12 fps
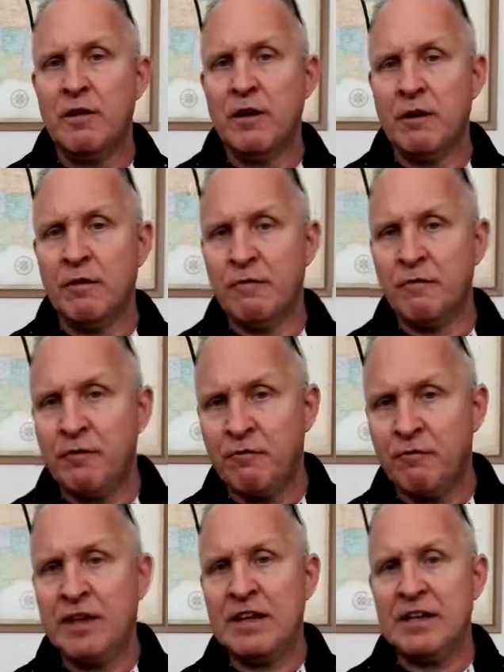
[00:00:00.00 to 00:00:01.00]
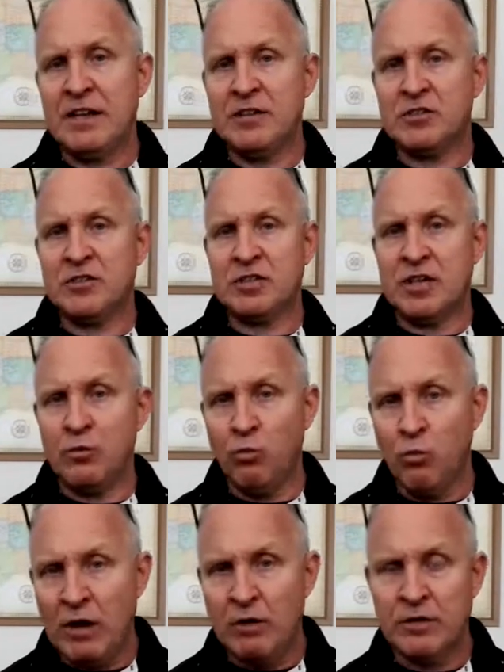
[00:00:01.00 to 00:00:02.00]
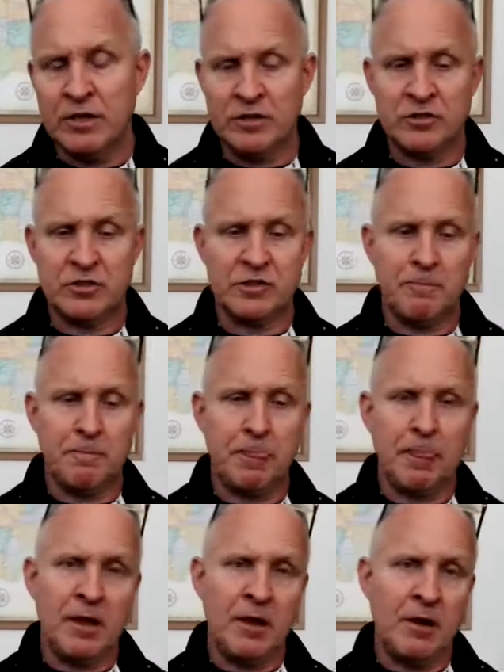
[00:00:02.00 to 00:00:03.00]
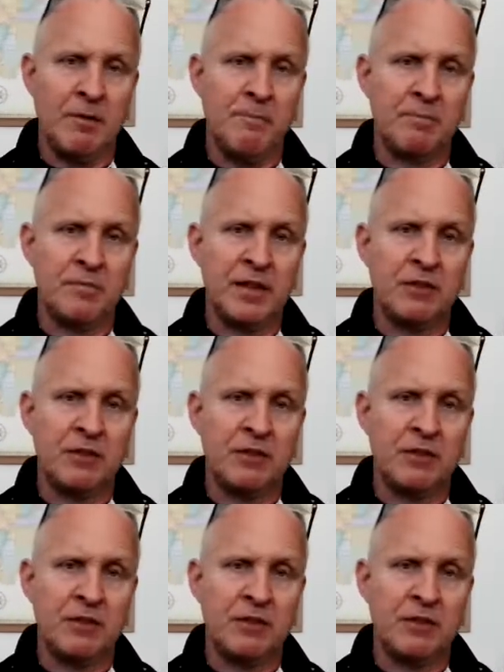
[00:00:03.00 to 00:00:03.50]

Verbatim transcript: of fitness and wellness um,